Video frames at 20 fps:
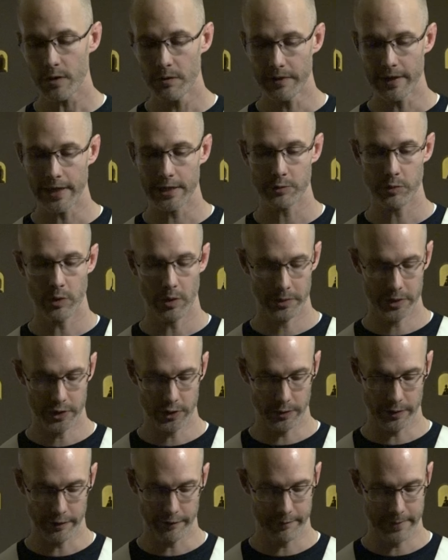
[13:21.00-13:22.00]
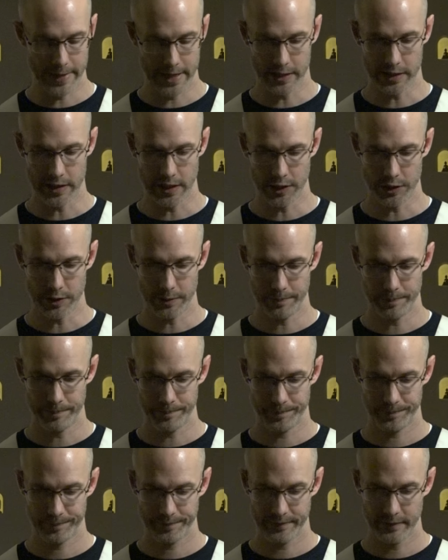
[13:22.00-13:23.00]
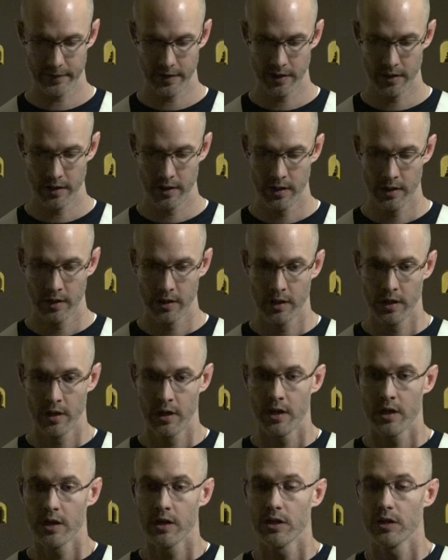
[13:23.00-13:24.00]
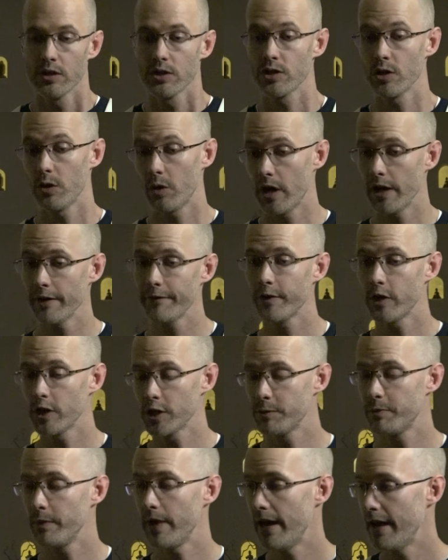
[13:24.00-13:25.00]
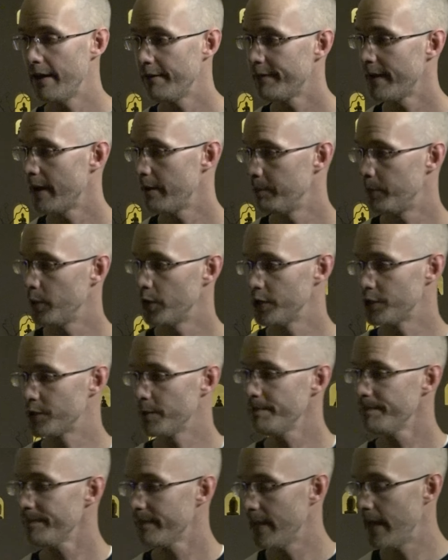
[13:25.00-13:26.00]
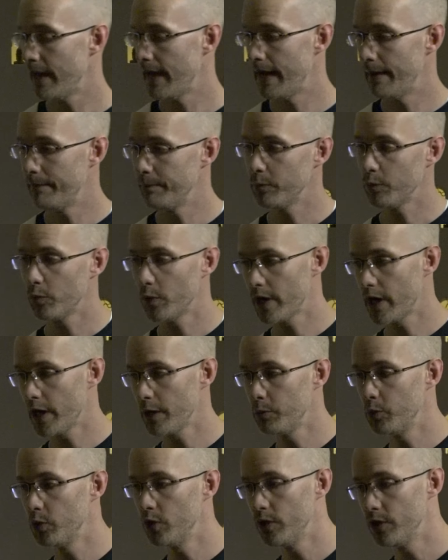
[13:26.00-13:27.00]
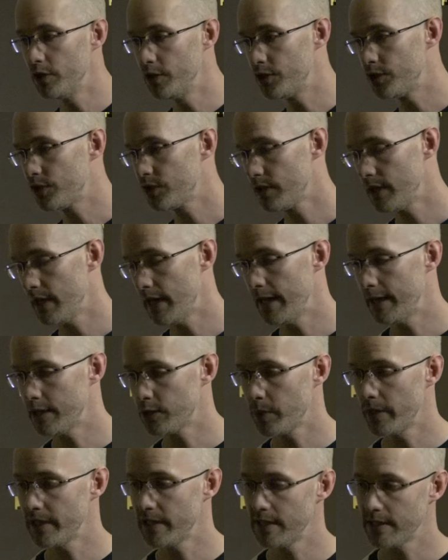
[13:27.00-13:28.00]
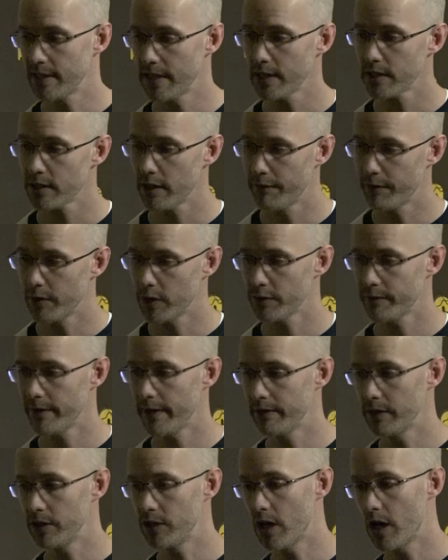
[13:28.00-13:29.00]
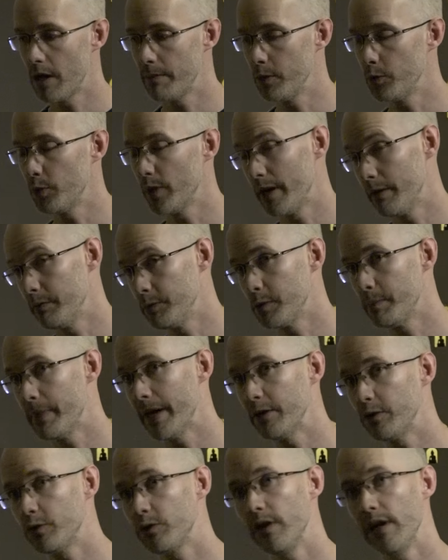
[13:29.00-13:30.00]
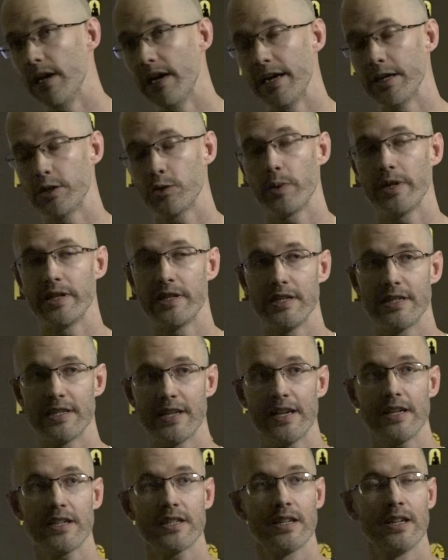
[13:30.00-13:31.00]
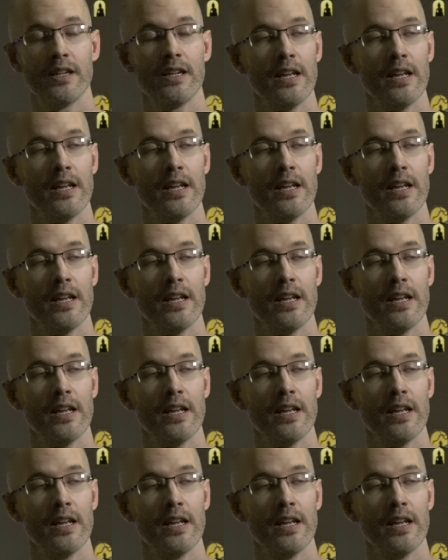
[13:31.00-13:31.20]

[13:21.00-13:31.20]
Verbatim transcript: That's what we're doing with meditation. So I first uh, found Buddhism um, when I was uh, 26. I first found the Dharma when I was about uh, 26.